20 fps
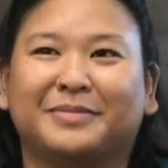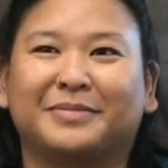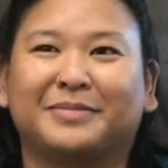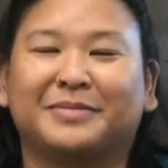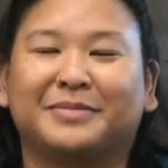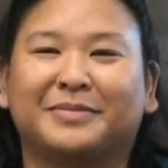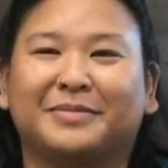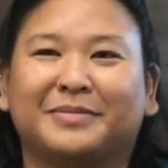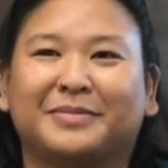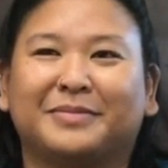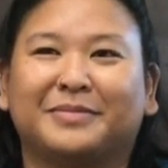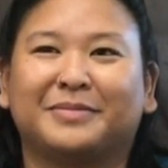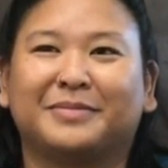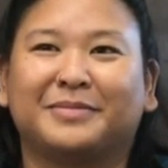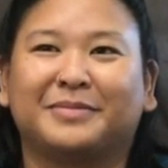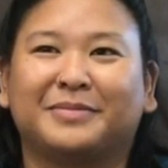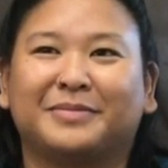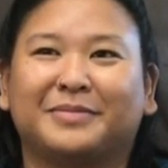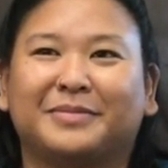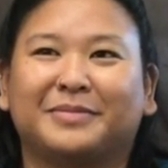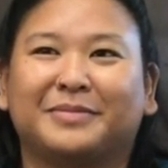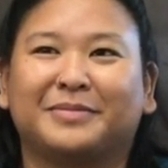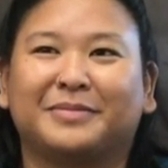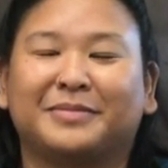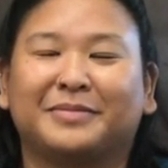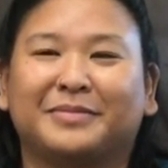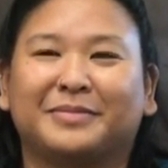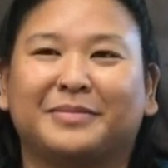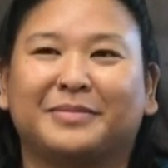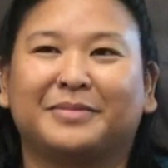
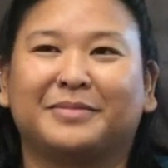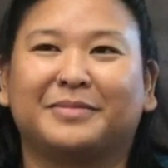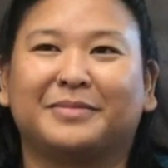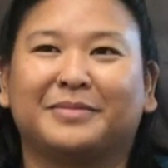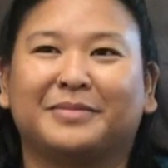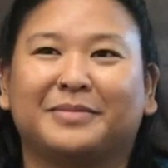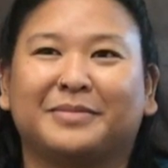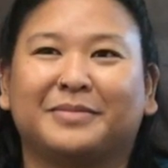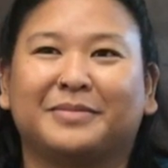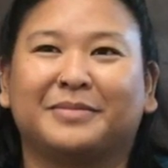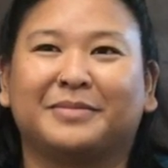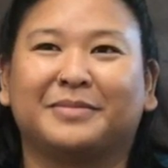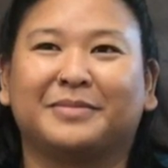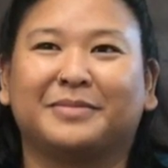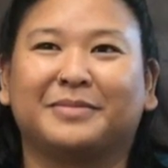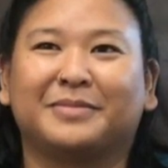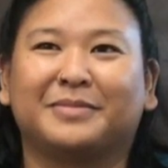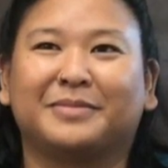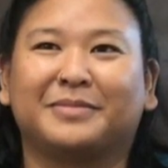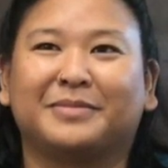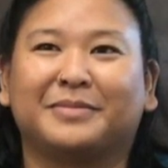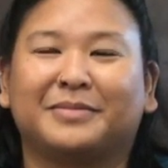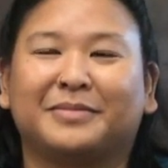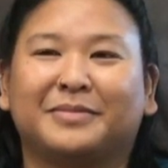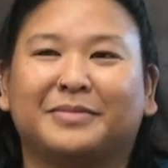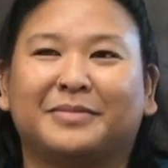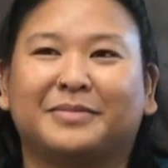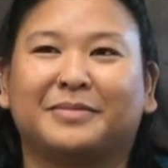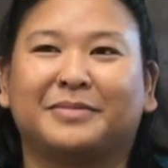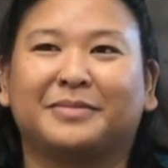
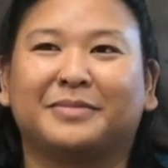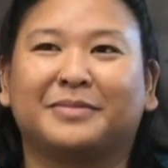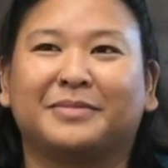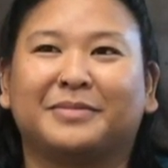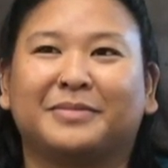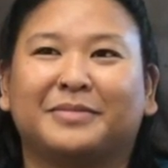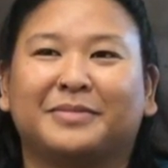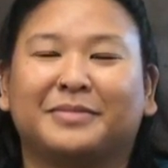This person isn't speaking.